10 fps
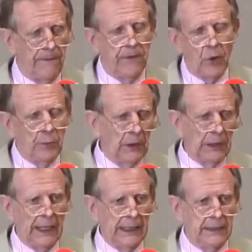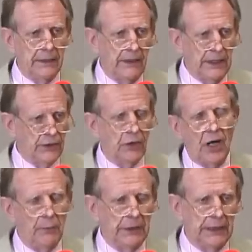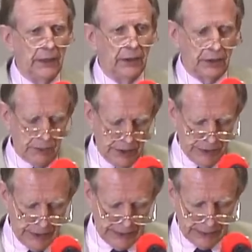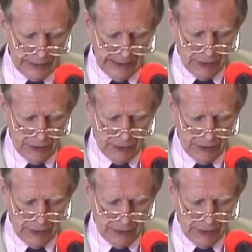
formulate these common characteristics